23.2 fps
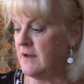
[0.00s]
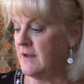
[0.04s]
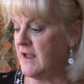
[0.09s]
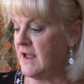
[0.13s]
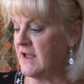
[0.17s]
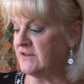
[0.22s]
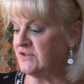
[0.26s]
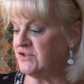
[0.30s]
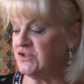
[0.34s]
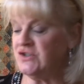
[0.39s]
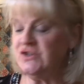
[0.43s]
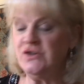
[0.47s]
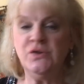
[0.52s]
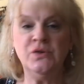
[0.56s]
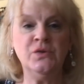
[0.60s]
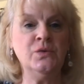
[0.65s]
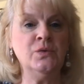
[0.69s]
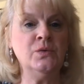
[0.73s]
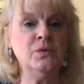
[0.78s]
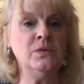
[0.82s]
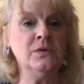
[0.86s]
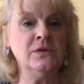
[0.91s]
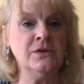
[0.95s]
As
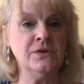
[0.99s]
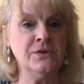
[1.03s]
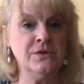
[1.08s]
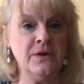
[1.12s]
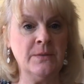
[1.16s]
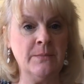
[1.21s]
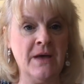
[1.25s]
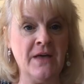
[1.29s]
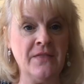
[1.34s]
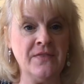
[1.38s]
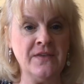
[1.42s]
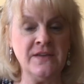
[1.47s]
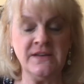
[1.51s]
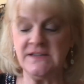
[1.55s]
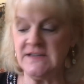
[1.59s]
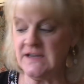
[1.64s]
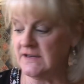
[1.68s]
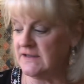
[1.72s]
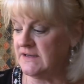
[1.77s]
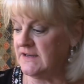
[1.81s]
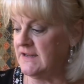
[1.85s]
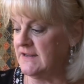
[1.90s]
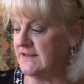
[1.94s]
you learn about the
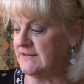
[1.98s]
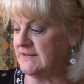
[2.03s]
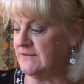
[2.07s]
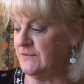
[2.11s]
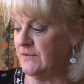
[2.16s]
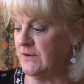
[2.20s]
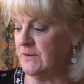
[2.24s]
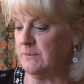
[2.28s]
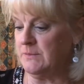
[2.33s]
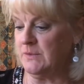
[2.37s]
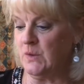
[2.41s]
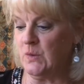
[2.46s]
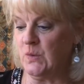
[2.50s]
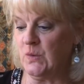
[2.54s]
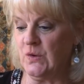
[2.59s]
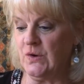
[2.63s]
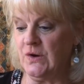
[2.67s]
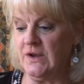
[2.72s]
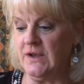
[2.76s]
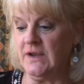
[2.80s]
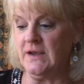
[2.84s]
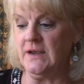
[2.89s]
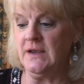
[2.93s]
techniques from
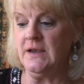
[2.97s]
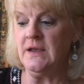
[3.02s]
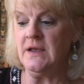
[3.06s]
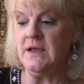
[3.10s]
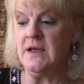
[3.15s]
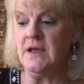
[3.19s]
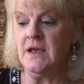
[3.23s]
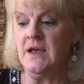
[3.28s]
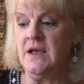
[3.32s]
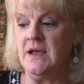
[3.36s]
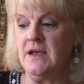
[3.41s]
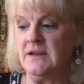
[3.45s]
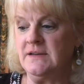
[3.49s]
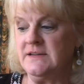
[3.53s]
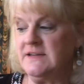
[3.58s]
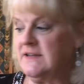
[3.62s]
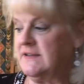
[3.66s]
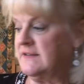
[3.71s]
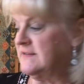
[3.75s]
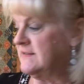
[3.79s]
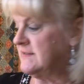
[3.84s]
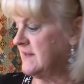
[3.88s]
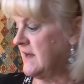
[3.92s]
Lori,
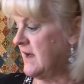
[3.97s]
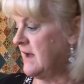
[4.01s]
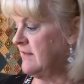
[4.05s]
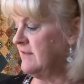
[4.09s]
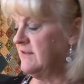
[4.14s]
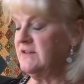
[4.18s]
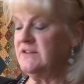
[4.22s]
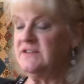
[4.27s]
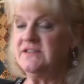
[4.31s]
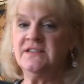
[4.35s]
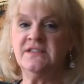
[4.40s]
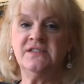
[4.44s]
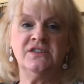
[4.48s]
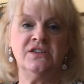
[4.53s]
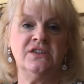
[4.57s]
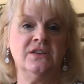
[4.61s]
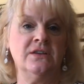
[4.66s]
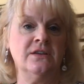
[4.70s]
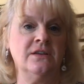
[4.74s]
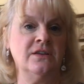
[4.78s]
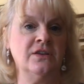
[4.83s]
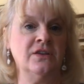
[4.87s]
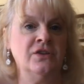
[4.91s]
Textilist,
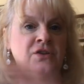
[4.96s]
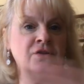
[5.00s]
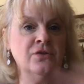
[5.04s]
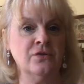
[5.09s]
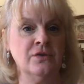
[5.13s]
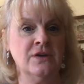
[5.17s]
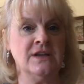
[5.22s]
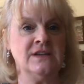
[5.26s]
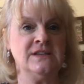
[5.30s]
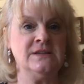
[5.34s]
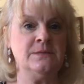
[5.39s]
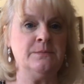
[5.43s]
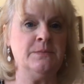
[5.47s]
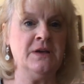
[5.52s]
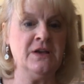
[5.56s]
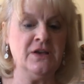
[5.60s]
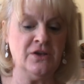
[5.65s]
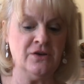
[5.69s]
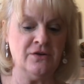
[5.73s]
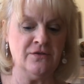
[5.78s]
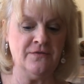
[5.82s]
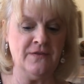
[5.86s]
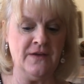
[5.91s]
you'll get to
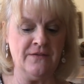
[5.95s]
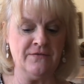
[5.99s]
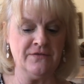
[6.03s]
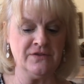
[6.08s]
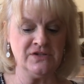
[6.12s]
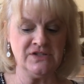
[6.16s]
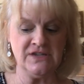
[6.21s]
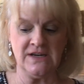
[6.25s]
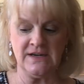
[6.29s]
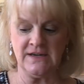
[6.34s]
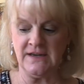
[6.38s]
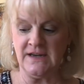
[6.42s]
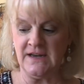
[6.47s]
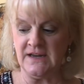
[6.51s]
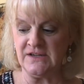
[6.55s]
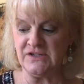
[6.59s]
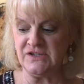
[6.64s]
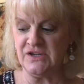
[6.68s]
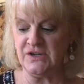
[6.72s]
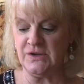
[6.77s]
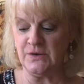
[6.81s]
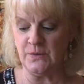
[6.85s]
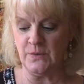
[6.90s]
pick your favorite
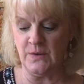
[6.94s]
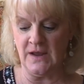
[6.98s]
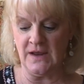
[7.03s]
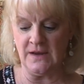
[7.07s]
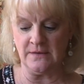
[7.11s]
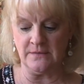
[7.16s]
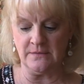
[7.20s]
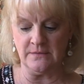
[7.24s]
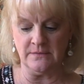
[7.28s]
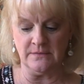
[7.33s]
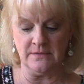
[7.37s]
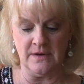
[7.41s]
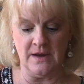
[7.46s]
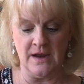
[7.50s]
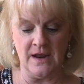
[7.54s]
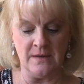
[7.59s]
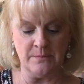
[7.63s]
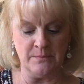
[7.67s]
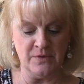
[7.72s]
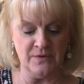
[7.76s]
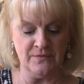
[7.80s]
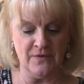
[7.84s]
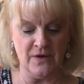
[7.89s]
technique too
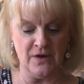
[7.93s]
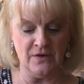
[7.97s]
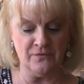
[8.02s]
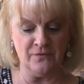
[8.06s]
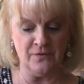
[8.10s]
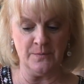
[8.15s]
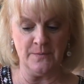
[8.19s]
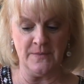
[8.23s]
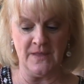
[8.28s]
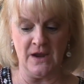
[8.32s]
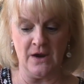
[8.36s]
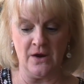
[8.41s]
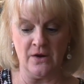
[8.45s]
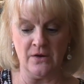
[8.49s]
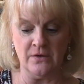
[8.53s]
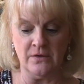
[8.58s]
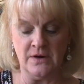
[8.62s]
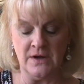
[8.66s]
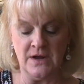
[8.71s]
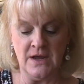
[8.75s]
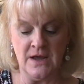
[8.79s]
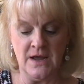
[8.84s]
and move on from there.